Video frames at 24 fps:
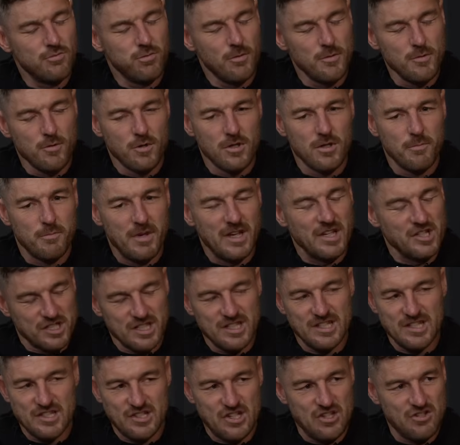probably one of the biggest
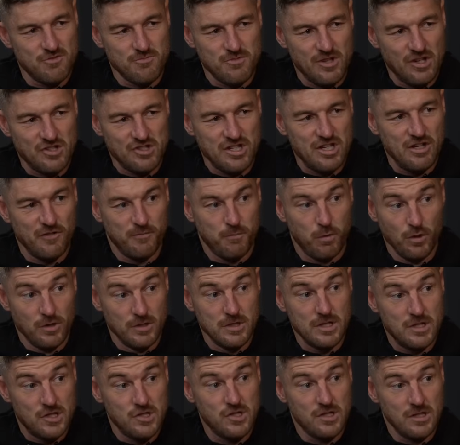criticisms I see of
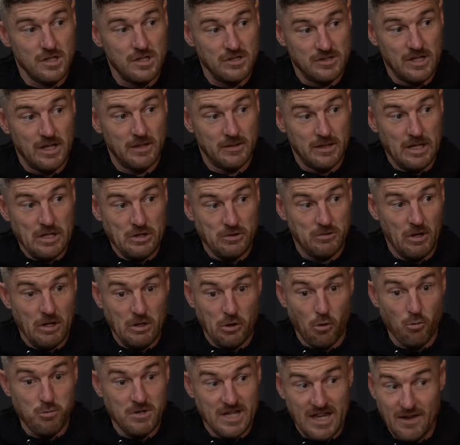pundits is that they
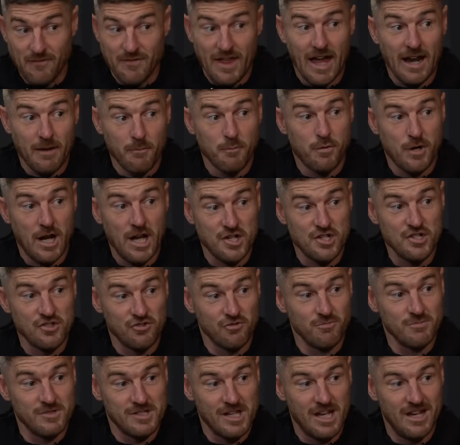don't give that impression
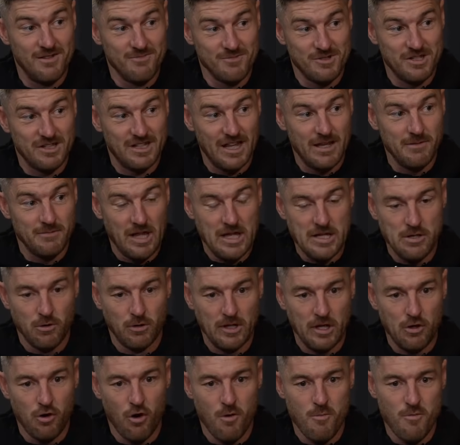sometimes. That they you know,
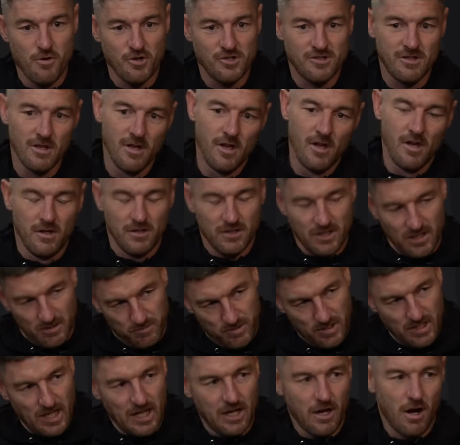they're a
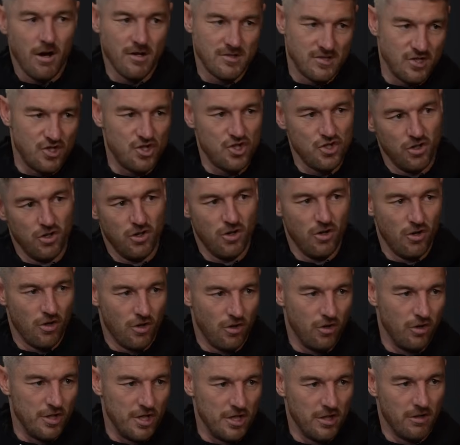bit like, oh, it's a chore,
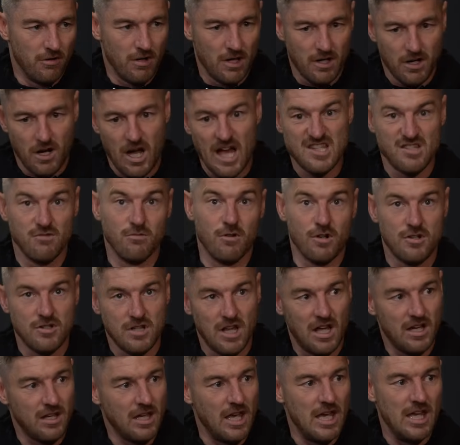or you know, like, I had to watch
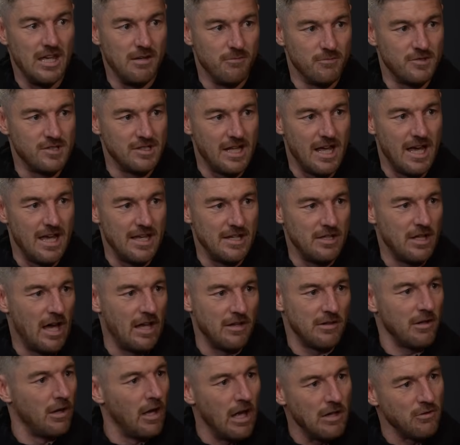that game today. I
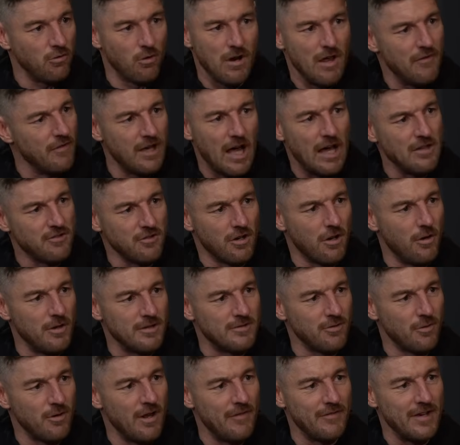
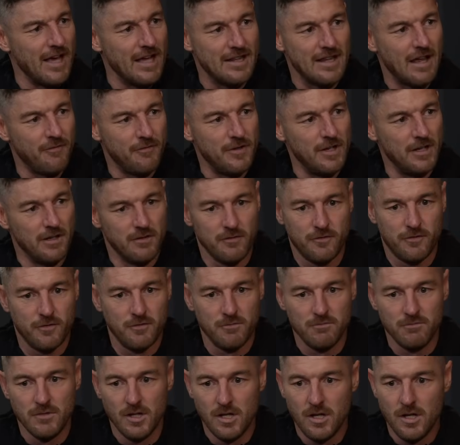don't ever get that feeling
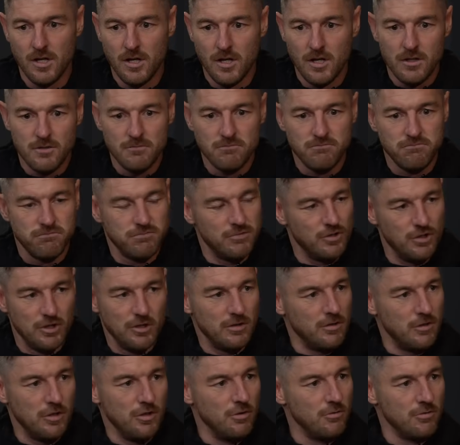from
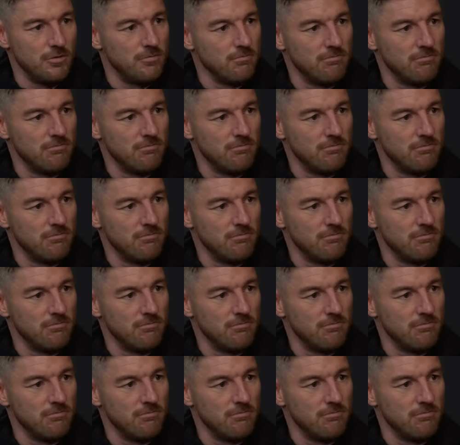you.